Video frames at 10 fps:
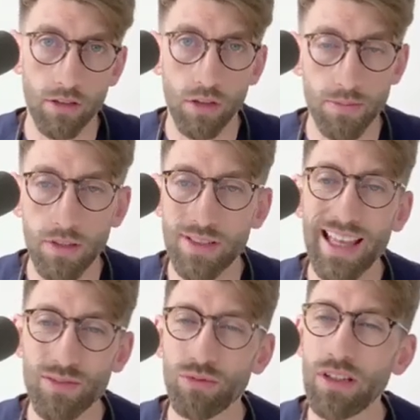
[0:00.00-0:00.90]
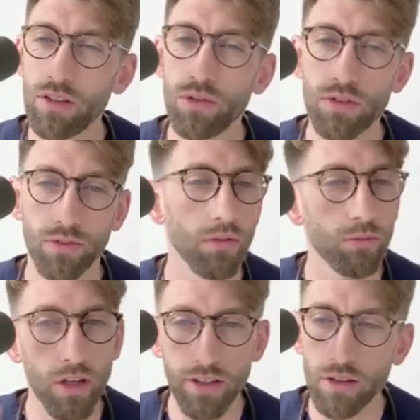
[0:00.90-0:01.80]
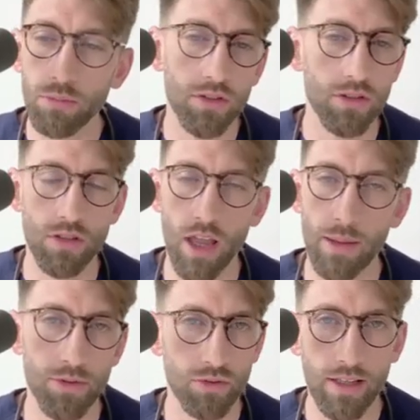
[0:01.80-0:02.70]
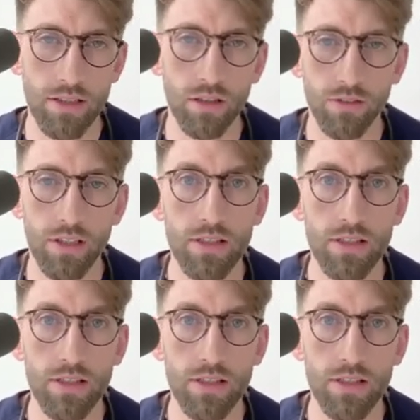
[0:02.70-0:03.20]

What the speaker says: because that's really useful rather than me just abstracting over this.